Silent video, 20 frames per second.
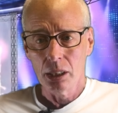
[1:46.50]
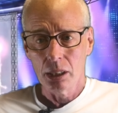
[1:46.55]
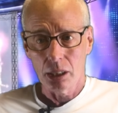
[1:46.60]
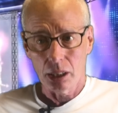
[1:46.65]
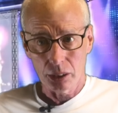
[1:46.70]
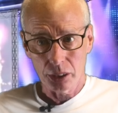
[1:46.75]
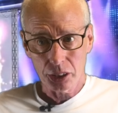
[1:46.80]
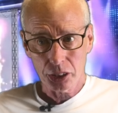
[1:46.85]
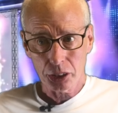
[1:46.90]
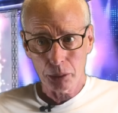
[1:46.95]

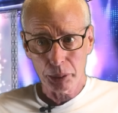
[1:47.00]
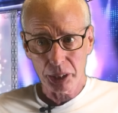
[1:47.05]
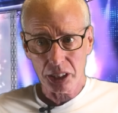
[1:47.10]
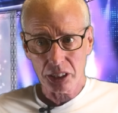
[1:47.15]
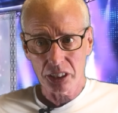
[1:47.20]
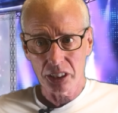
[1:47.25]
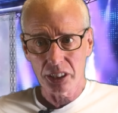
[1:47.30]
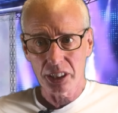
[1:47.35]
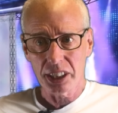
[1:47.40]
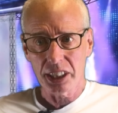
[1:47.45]
On the subject
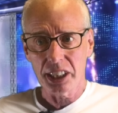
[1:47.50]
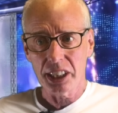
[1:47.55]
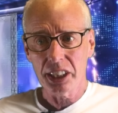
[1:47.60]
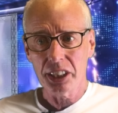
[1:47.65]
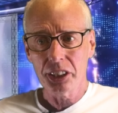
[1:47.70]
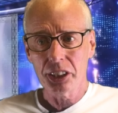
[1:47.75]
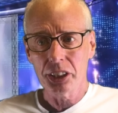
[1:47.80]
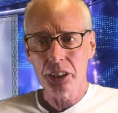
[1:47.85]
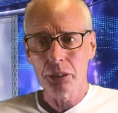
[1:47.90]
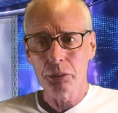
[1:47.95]
of the
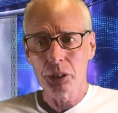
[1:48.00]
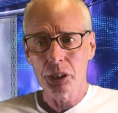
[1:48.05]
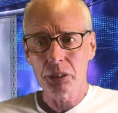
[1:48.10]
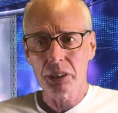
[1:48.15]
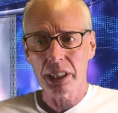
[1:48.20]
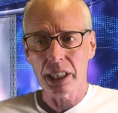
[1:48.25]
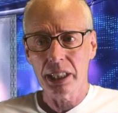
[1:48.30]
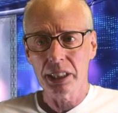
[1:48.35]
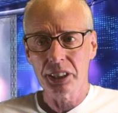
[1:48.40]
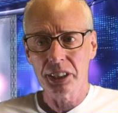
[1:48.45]

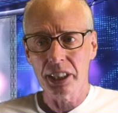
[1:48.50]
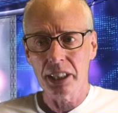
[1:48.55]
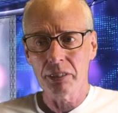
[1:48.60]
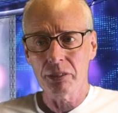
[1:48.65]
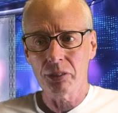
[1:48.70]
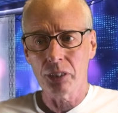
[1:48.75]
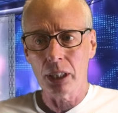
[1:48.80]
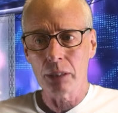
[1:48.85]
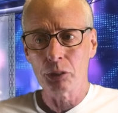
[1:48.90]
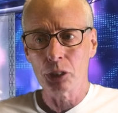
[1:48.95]
EU-UK
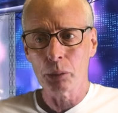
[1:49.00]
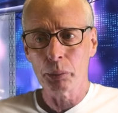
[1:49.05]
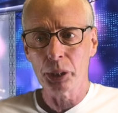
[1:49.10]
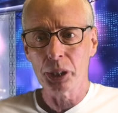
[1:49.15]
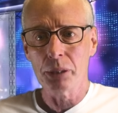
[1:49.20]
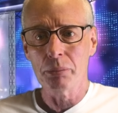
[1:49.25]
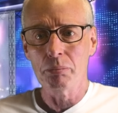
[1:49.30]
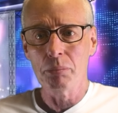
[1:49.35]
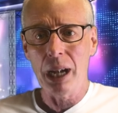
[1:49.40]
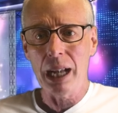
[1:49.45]

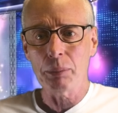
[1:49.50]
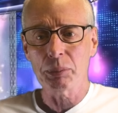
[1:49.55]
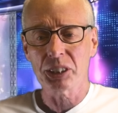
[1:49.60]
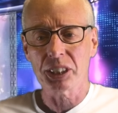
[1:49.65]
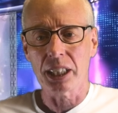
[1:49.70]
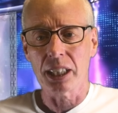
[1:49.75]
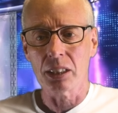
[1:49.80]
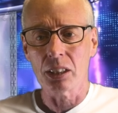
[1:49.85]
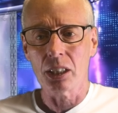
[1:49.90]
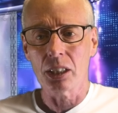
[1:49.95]
Gen5W Maps
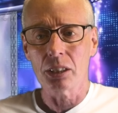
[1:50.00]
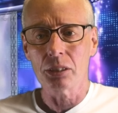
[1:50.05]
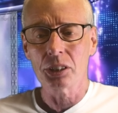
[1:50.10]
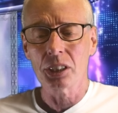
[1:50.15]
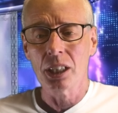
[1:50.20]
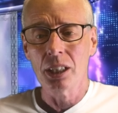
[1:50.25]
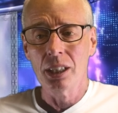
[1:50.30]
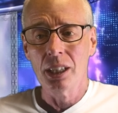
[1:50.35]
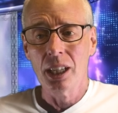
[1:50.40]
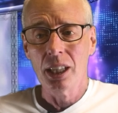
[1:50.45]
download,
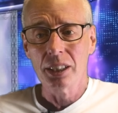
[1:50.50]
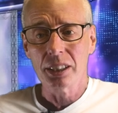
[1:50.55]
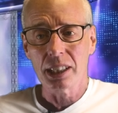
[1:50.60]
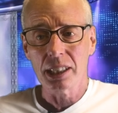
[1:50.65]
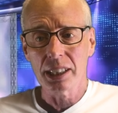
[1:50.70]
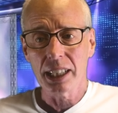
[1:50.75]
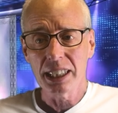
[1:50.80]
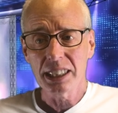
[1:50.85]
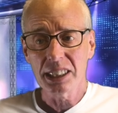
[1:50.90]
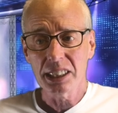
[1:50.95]
the
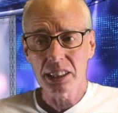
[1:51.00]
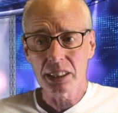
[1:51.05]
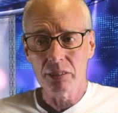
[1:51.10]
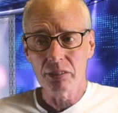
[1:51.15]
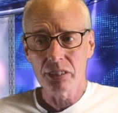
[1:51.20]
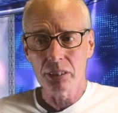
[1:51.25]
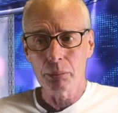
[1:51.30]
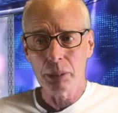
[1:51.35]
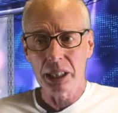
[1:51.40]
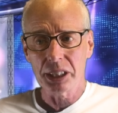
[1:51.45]
latest
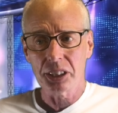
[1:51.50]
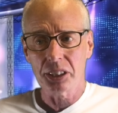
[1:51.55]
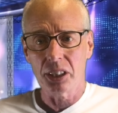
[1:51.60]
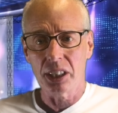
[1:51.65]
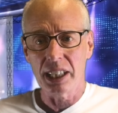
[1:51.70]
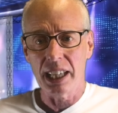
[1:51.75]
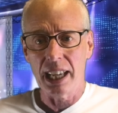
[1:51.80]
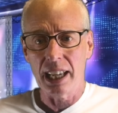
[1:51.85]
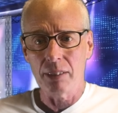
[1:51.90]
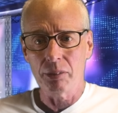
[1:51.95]
information I
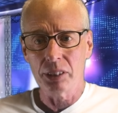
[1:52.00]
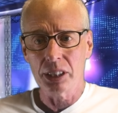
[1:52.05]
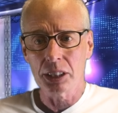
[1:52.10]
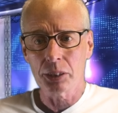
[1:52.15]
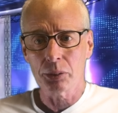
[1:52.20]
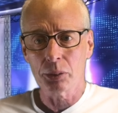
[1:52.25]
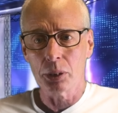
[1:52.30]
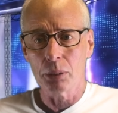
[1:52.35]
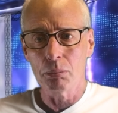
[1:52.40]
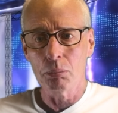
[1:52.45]
have is
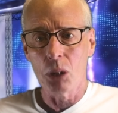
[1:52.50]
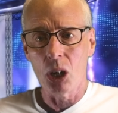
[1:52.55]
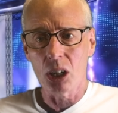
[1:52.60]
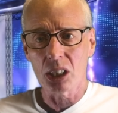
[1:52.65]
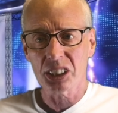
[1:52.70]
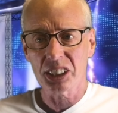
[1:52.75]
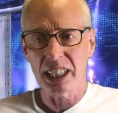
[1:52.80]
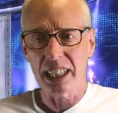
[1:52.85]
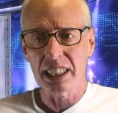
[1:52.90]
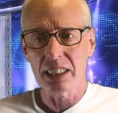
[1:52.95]
from Mark
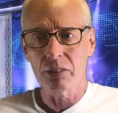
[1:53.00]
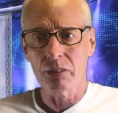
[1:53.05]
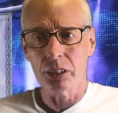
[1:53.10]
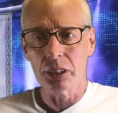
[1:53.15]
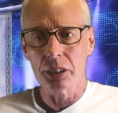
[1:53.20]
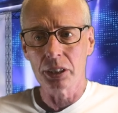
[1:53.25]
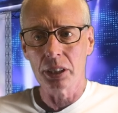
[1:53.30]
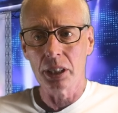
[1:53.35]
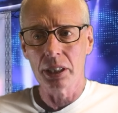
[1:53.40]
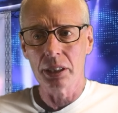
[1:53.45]

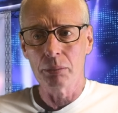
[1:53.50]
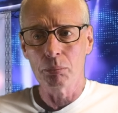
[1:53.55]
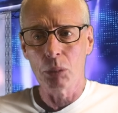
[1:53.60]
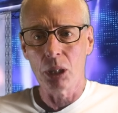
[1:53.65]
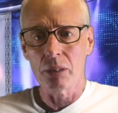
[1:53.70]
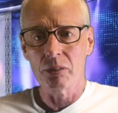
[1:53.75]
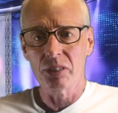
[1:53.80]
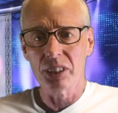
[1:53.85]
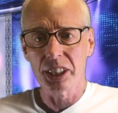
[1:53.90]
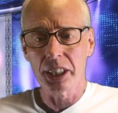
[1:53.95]
Sandiford in my
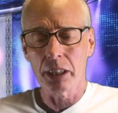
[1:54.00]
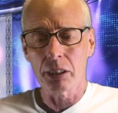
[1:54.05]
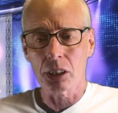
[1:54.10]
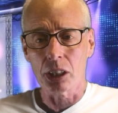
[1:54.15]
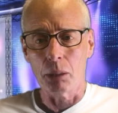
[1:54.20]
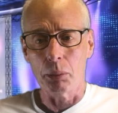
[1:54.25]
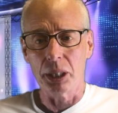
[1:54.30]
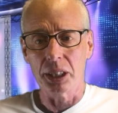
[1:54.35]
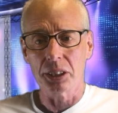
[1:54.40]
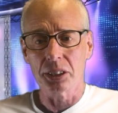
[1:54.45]
video
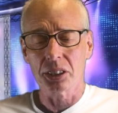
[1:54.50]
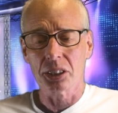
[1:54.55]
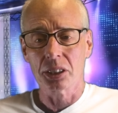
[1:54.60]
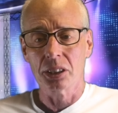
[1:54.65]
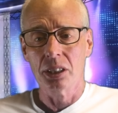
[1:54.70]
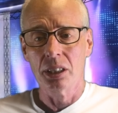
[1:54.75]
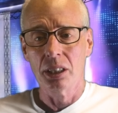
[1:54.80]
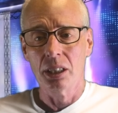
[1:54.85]
comments.